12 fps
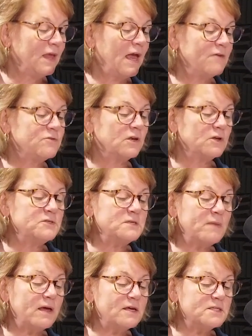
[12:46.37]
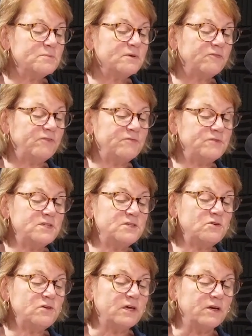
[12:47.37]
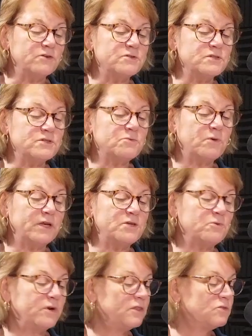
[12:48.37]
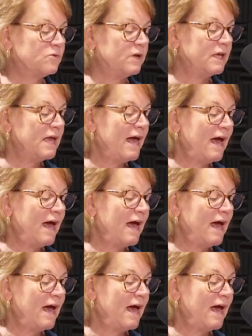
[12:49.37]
After losing my husband of 52 years in 2023,